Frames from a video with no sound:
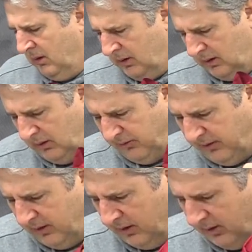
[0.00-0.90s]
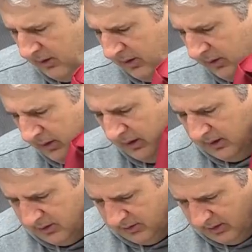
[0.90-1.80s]
you know, failure to do
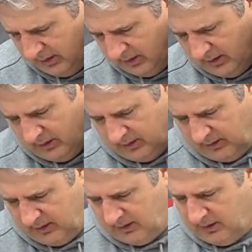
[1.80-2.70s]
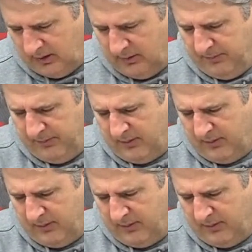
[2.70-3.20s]
that, you're talking all the time.